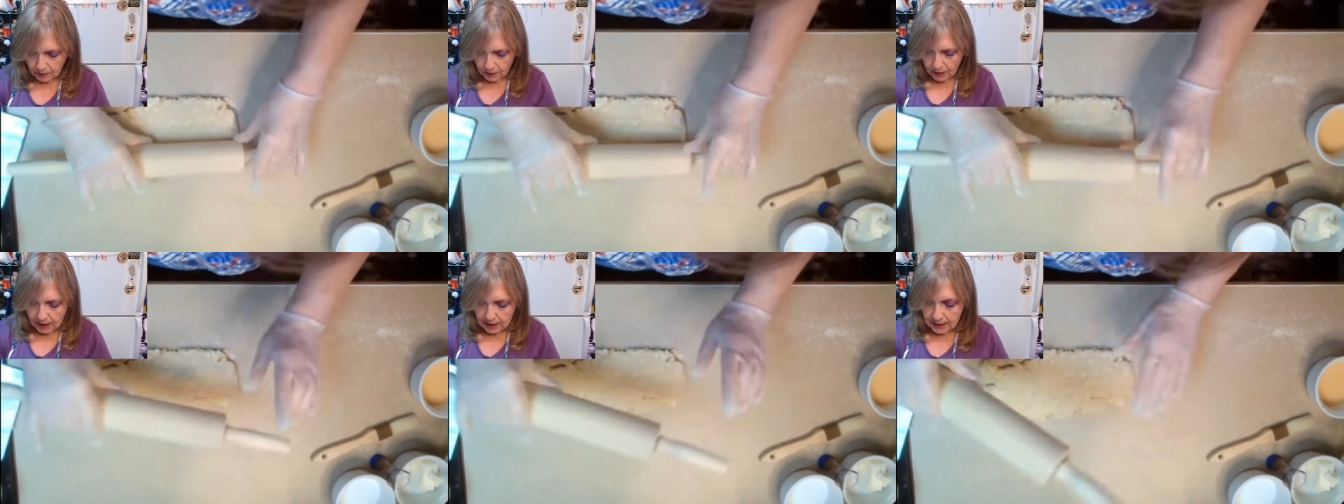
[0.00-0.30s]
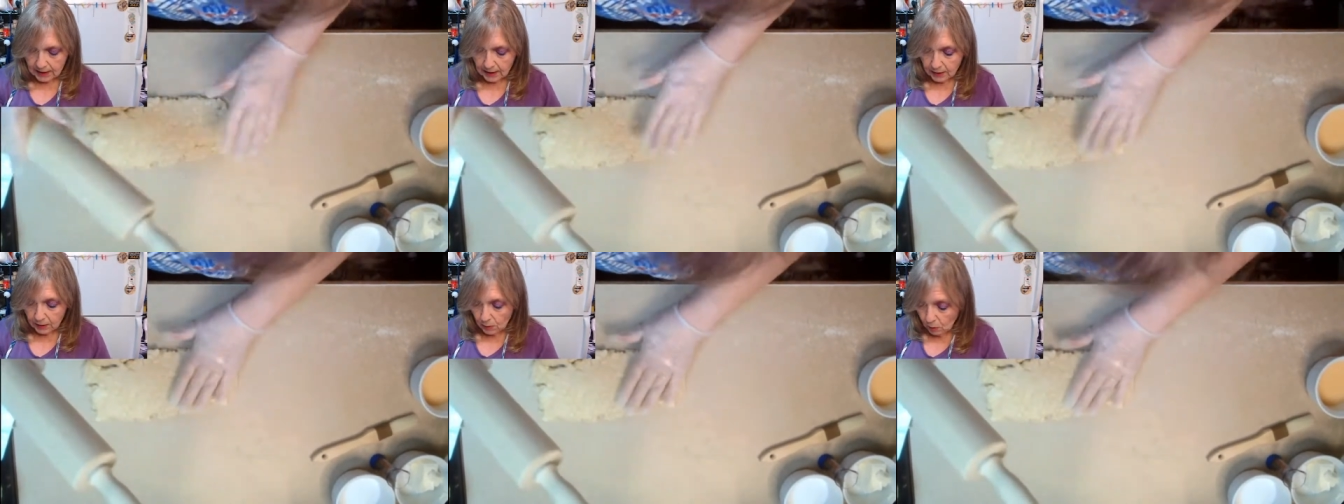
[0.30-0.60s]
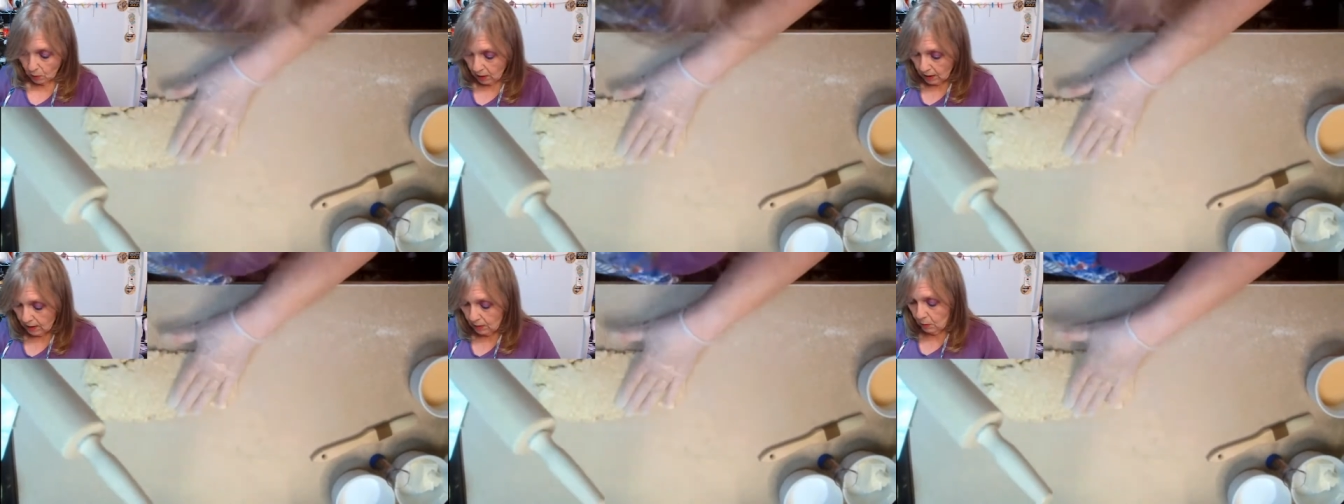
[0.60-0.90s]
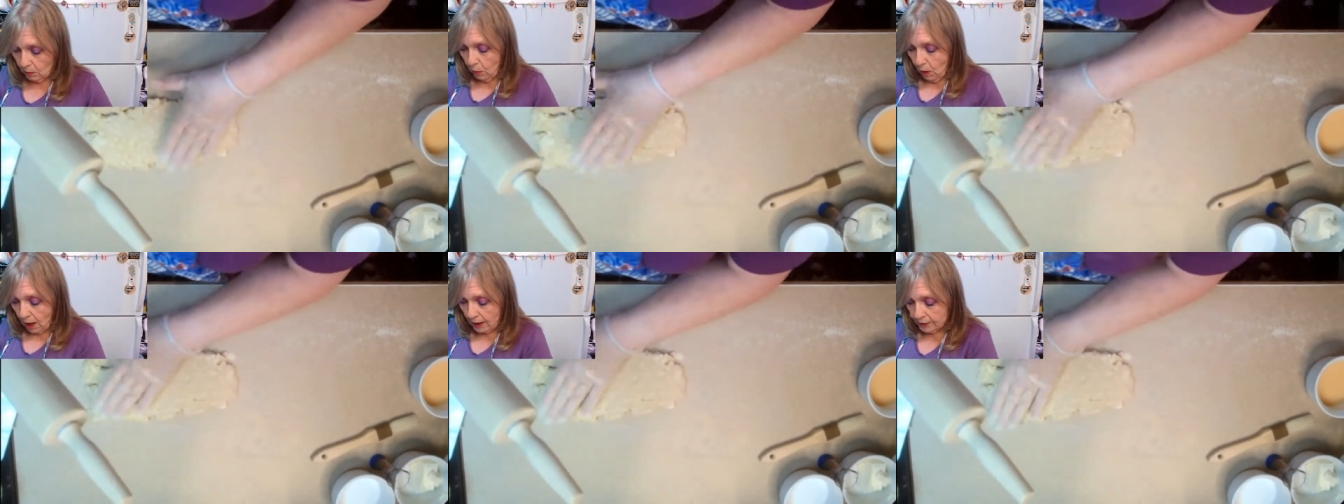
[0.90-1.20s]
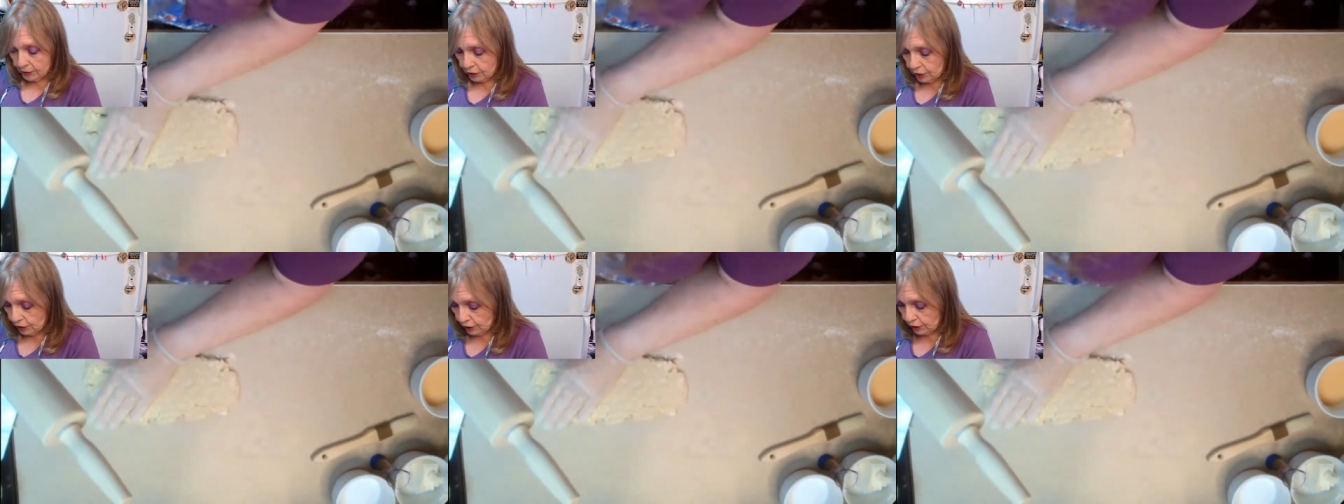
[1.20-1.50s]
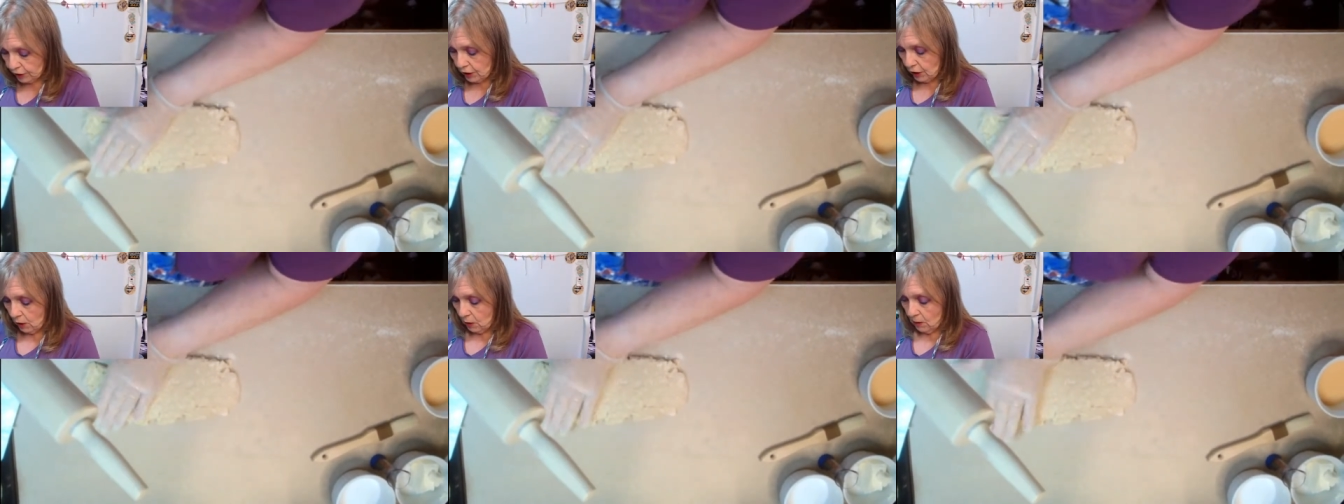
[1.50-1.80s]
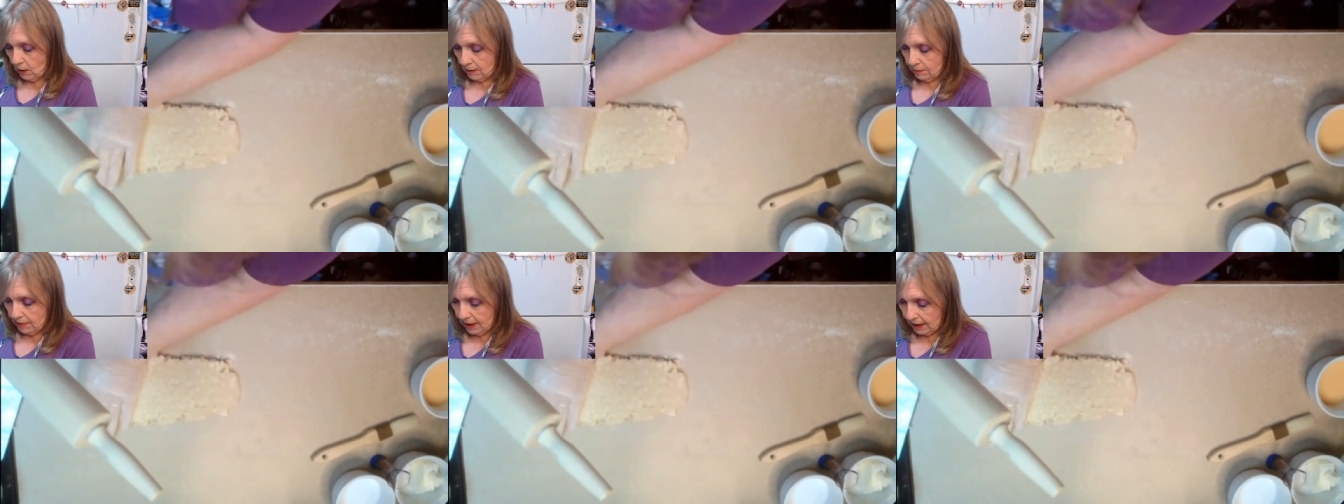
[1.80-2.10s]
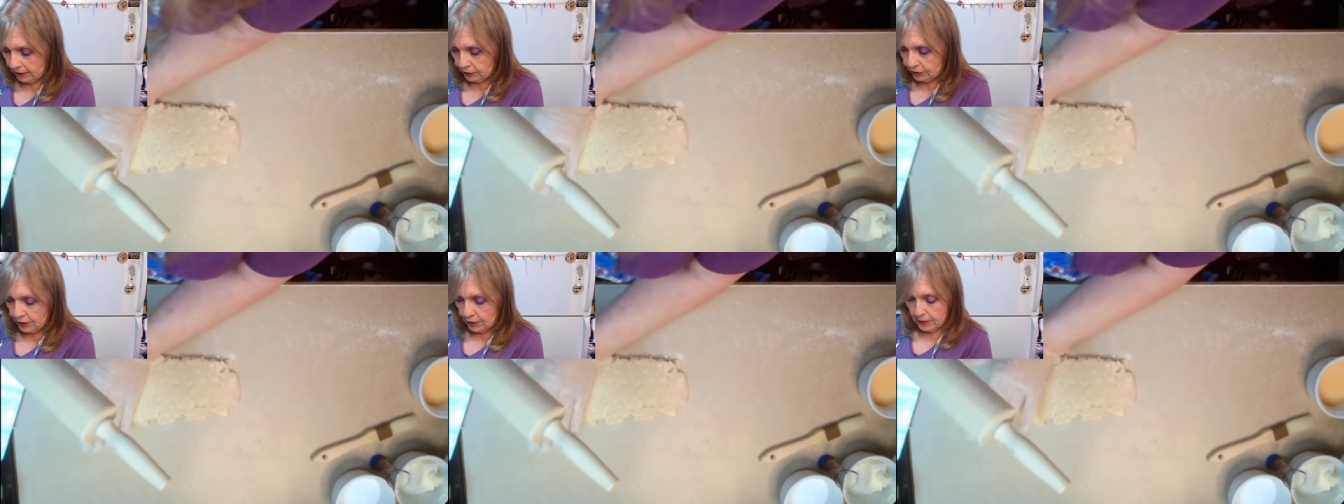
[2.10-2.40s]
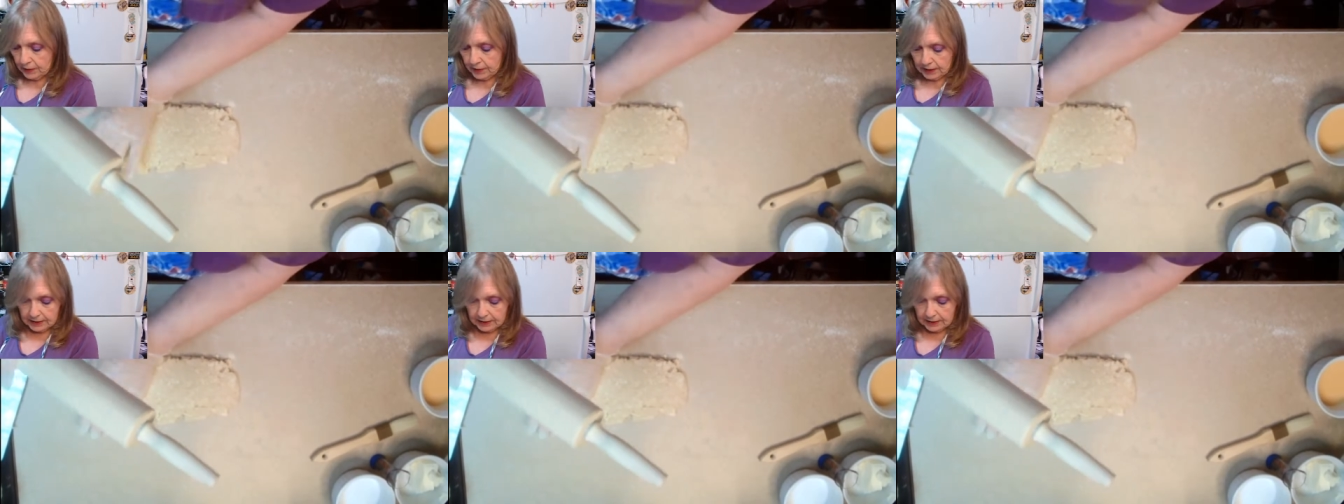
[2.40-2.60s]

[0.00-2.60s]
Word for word: Okay, now you want to watch your dough and make sure